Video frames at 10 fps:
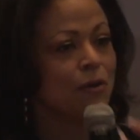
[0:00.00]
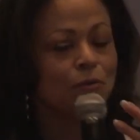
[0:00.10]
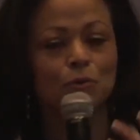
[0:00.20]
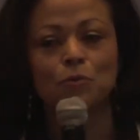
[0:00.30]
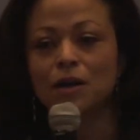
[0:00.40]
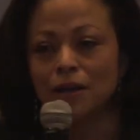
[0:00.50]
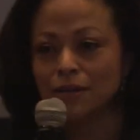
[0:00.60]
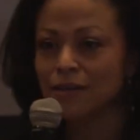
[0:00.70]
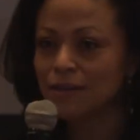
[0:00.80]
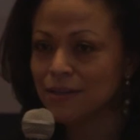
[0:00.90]
Well,
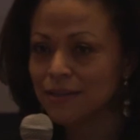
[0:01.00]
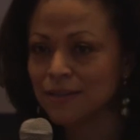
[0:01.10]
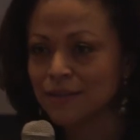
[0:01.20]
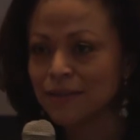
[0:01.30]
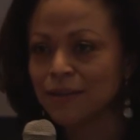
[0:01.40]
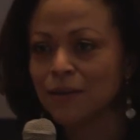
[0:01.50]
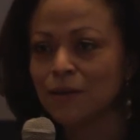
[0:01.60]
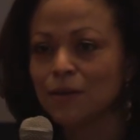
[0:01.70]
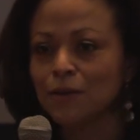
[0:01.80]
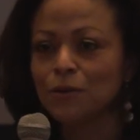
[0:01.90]
one,
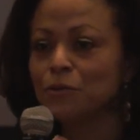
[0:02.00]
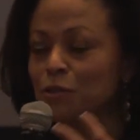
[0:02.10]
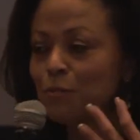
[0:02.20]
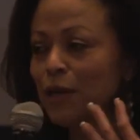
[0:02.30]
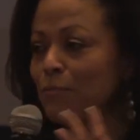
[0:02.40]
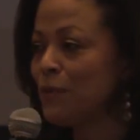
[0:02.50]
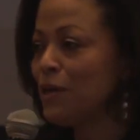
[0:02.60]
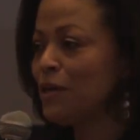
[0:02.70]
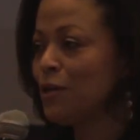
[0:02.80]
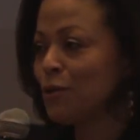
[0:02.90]
just by
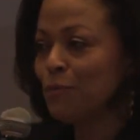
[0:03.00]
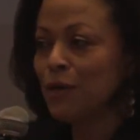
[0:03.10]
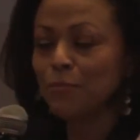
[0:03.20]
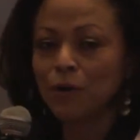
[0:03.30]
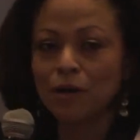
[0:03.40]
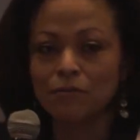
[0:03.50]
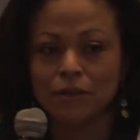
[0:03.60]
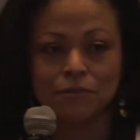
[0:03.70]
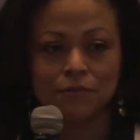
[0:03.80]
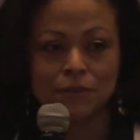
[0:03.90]
being here and being part of
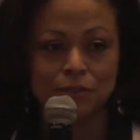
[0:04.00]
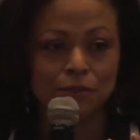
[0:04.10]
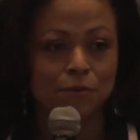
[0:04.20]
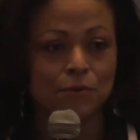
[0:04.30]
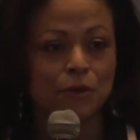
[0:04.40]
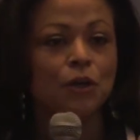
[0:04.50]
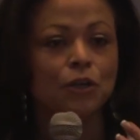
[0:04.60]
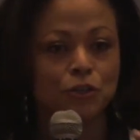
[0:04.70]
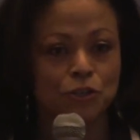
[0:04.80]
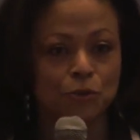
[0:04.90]
SV2,
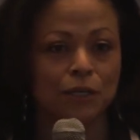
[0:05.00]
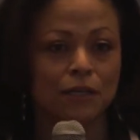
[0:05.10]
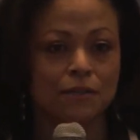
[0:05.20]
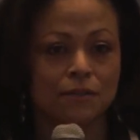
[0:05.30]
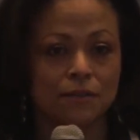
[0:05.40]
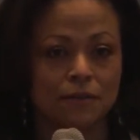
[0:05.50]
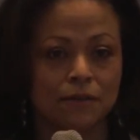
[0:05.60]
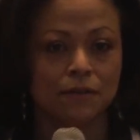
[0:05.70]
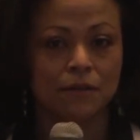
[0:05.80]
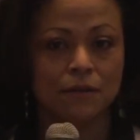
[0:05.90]
you're doing it.
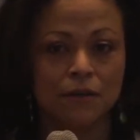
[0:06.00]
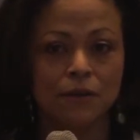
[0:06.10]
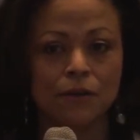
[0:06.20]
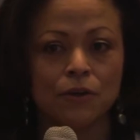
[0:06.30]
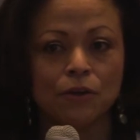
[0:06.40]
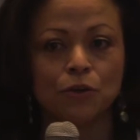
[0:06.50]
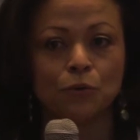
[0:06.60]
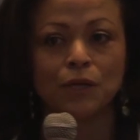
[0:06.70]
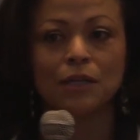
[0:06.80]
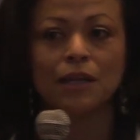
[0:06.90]
You're
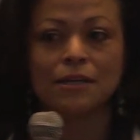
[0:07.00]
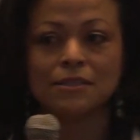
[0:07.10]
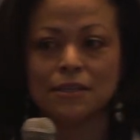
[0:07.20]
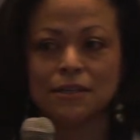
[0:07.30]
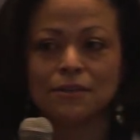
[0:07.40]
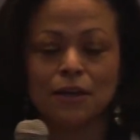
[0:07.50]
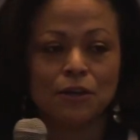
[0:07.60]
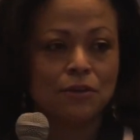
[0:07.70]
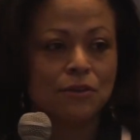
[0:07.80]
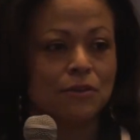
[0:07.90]
realizing that
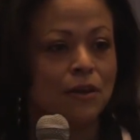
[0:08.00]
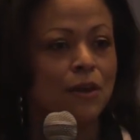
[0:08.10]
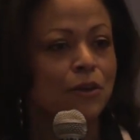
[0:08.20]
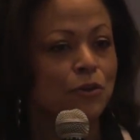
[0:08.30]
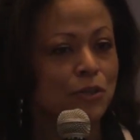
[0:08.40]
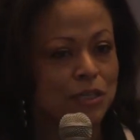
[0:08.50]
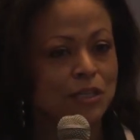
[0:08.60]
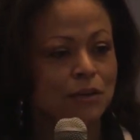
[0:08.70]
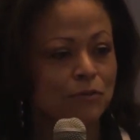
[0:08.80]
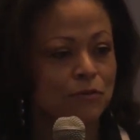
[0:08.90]
you need to
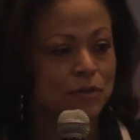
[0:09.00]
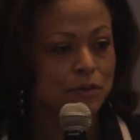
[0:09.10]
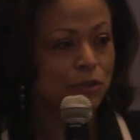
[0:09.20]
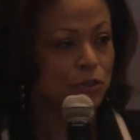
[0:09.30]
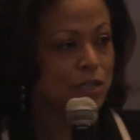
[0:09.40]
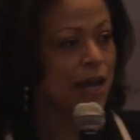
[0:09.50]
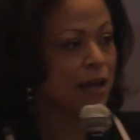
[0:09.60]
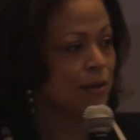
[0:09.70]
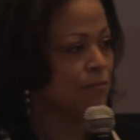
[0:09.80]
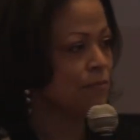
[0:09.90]
give your
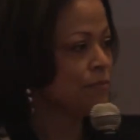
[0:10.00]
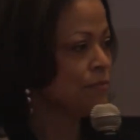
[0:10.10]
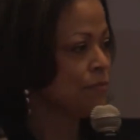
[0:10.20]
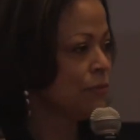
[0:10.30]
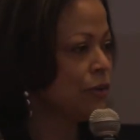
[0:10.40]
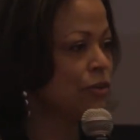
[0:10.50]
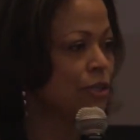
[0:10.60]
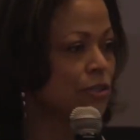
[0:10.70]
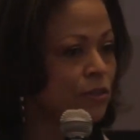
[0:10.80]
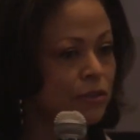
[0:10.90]
time, you
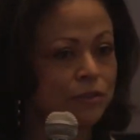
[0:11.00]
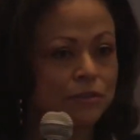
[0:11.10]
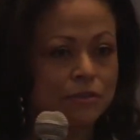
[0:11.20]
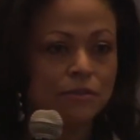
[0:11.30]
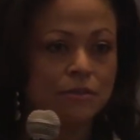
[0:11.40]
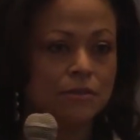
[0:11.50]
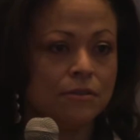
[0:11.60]
need to learn,